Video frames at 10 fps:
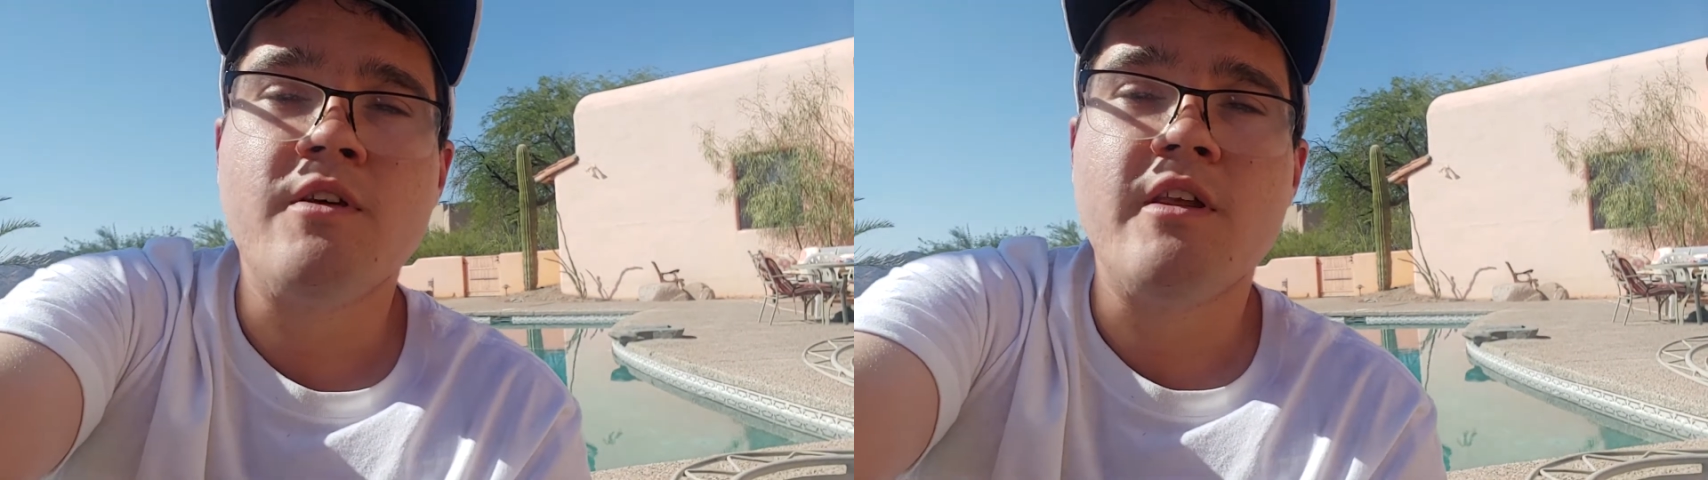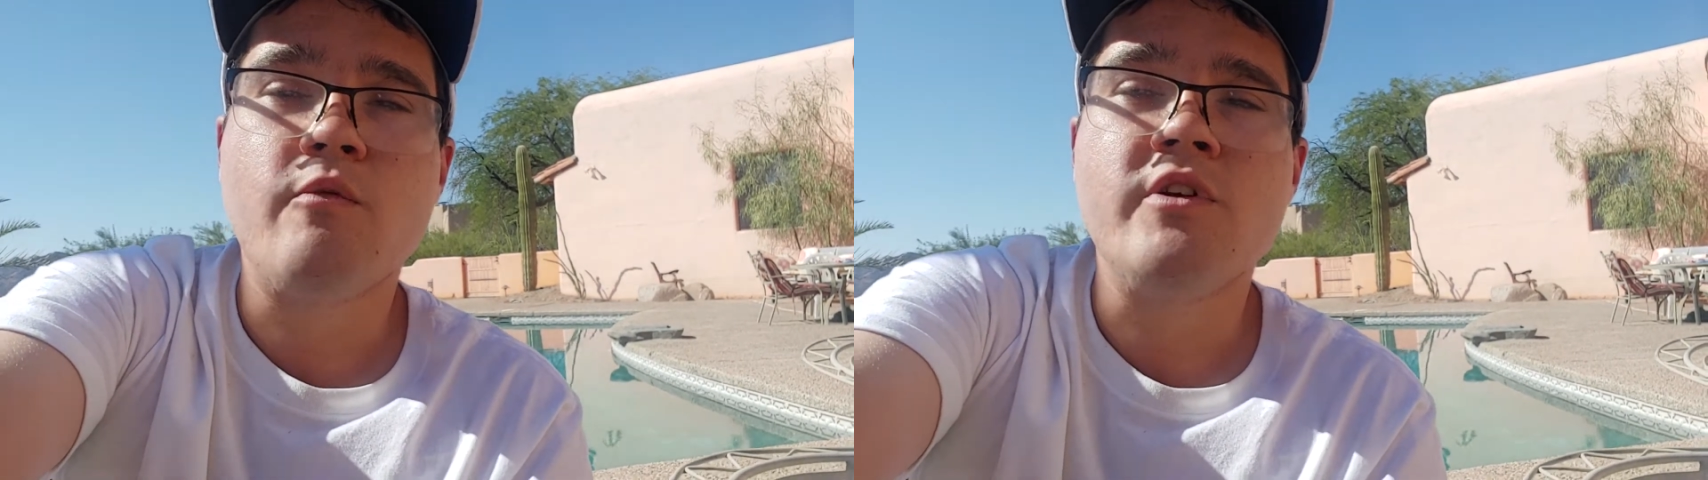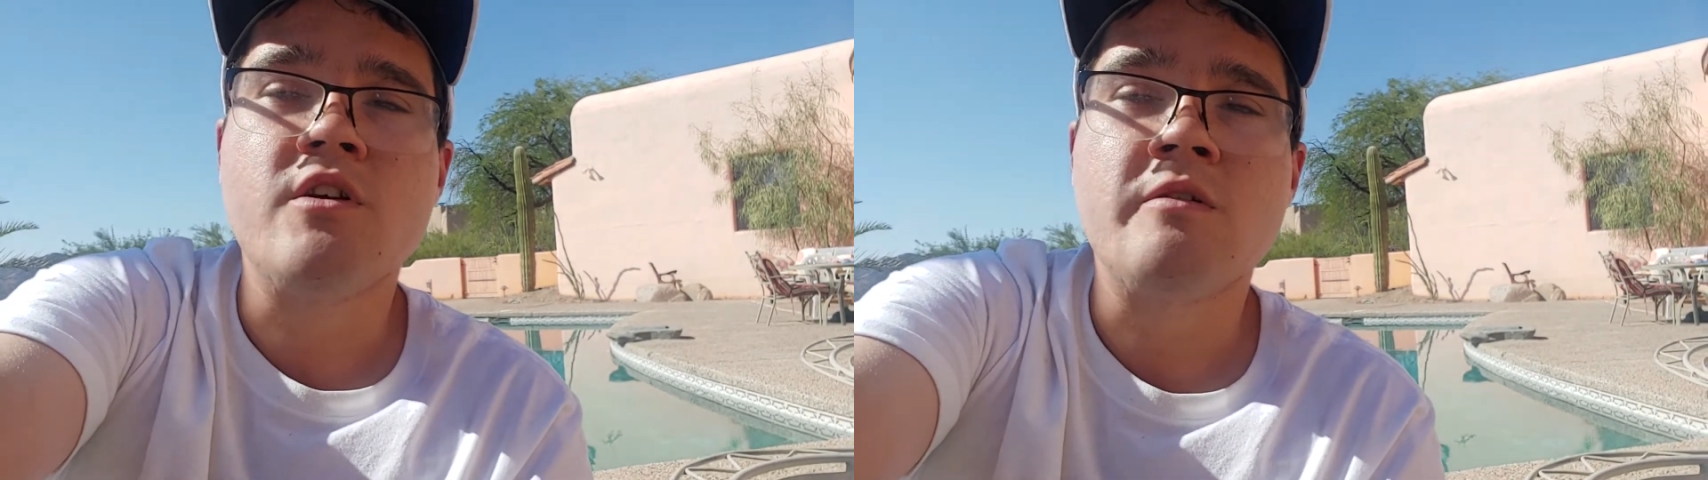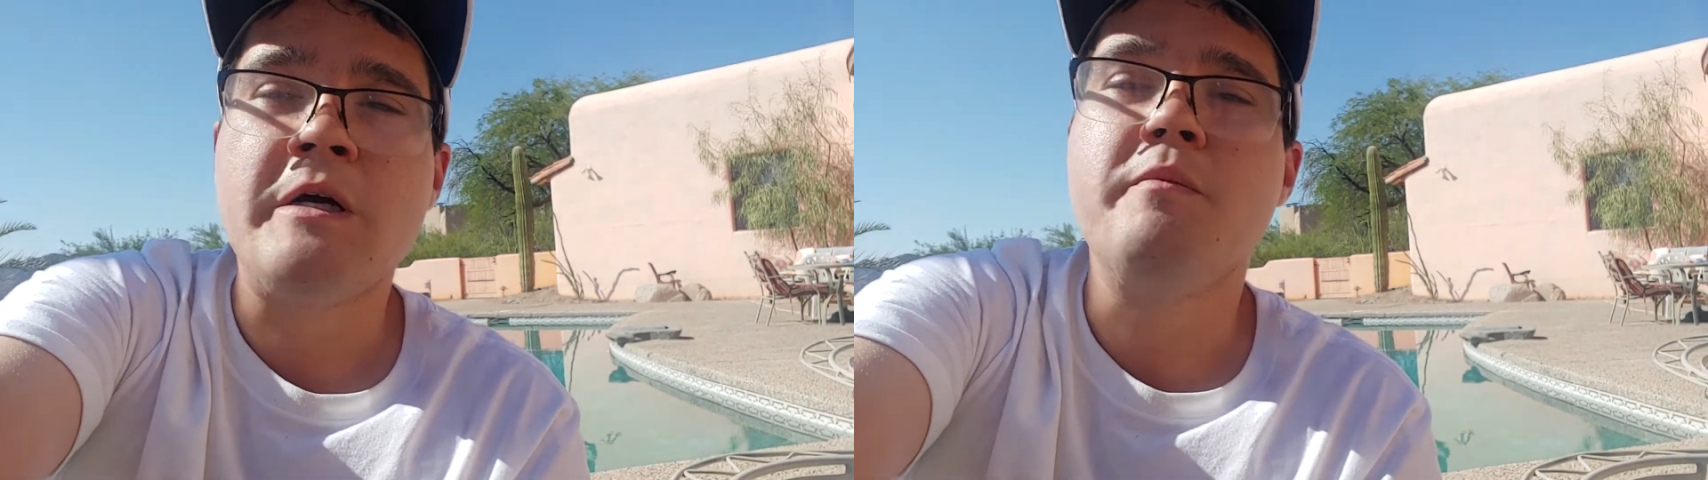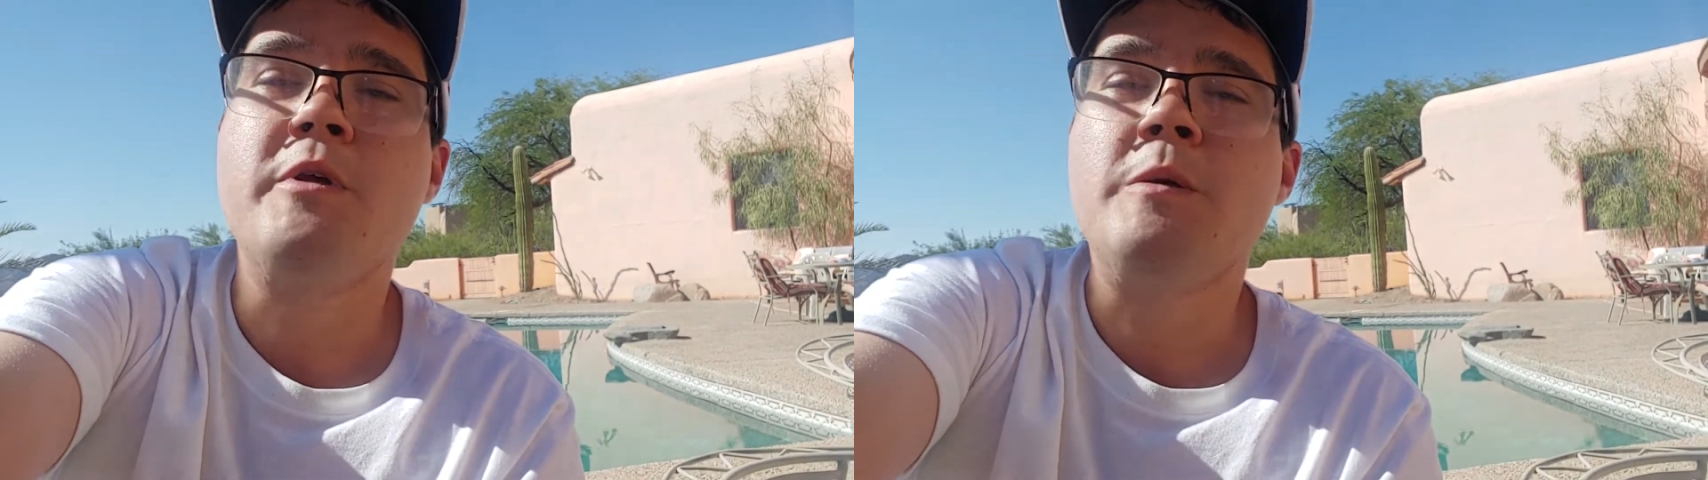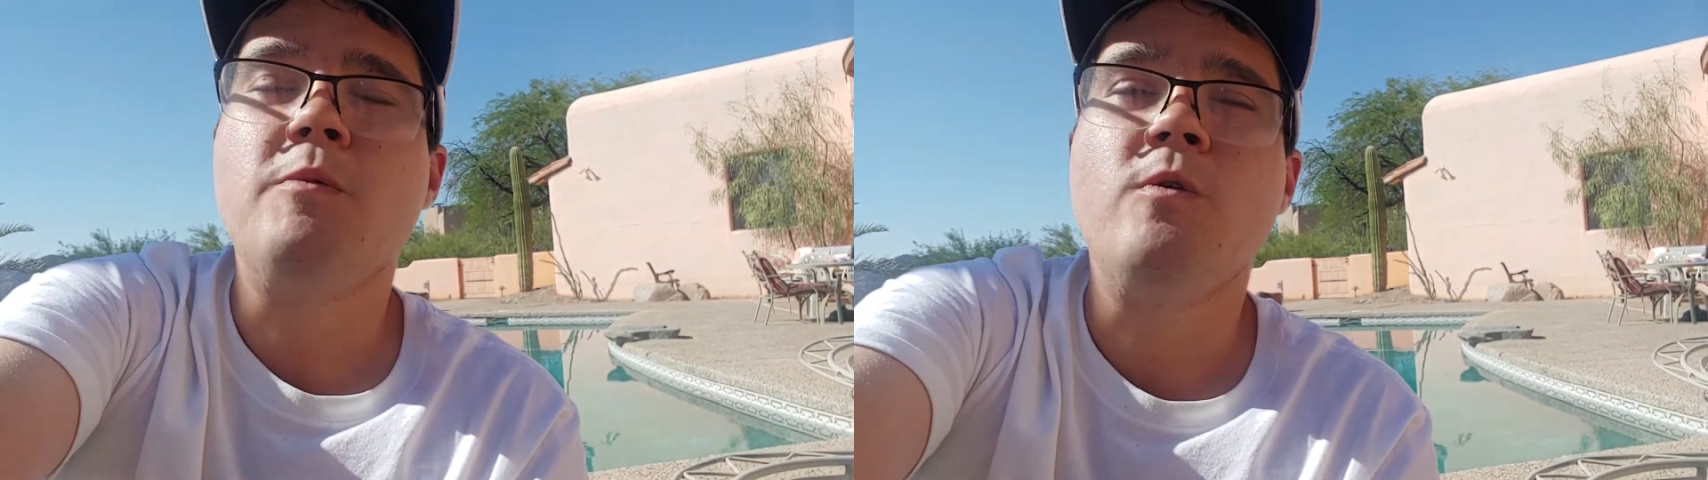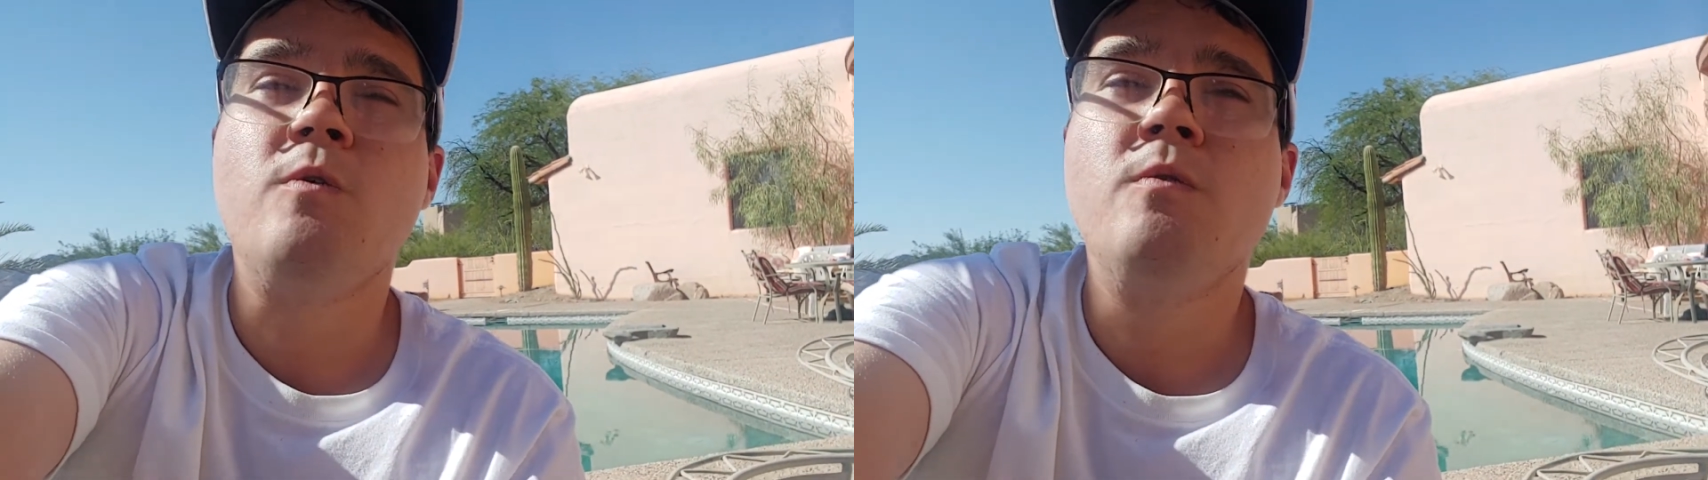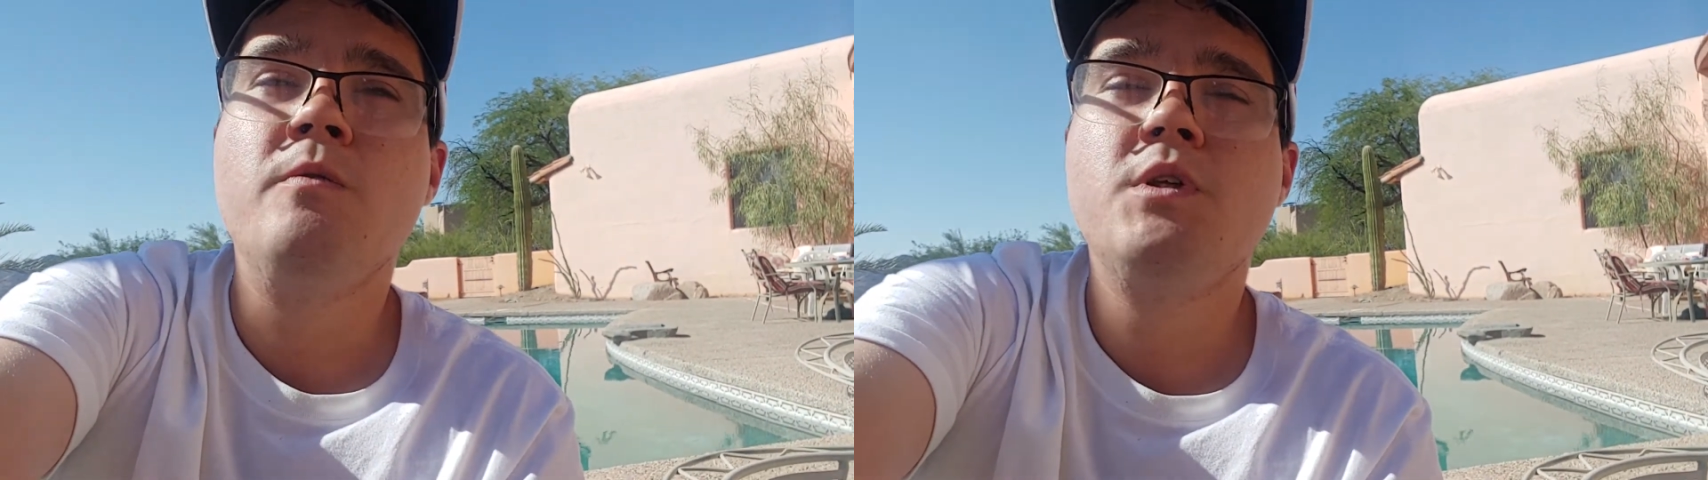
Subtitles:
like when you're around people,